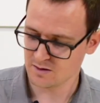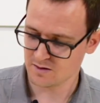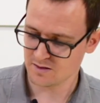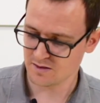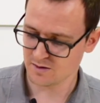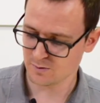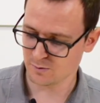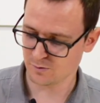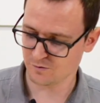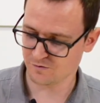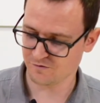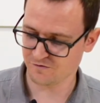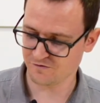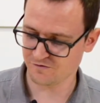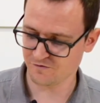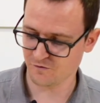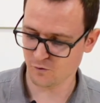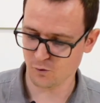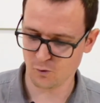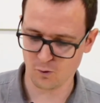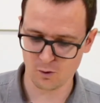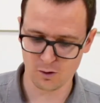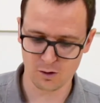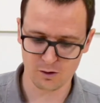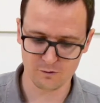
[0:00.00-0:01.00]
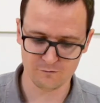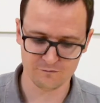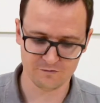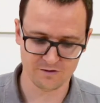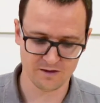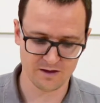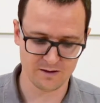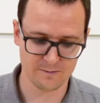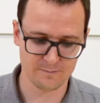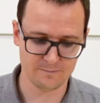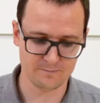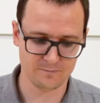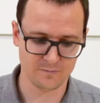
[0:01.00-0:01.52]
there were 4 of
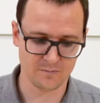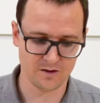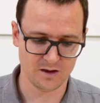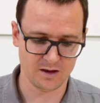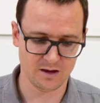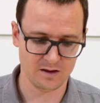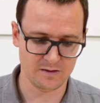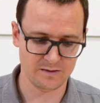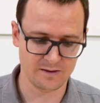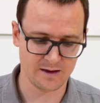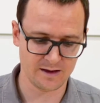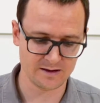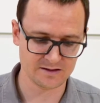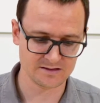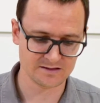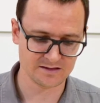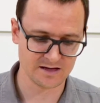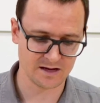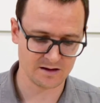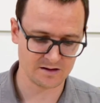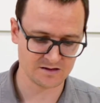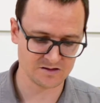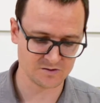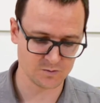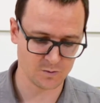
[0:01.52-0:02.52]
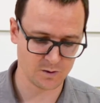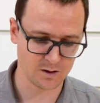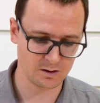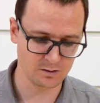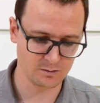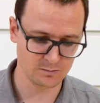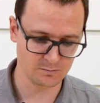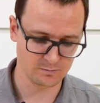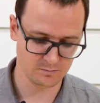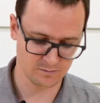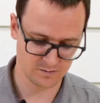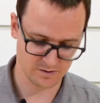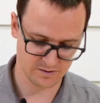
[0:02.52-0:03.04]
them in that set as
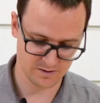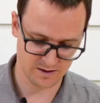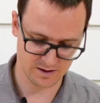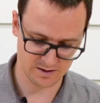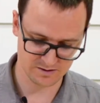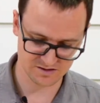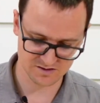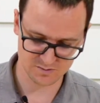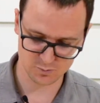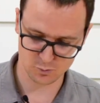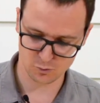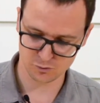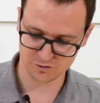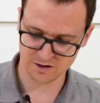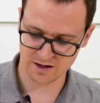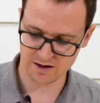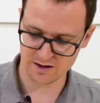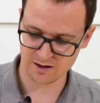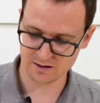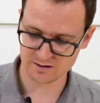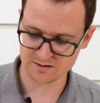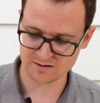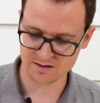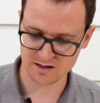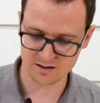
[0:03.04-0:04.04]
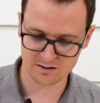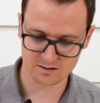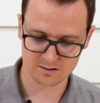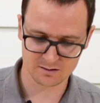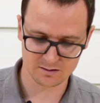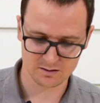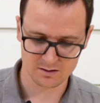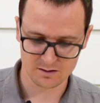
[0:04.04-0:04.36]
well, in that small Technic set.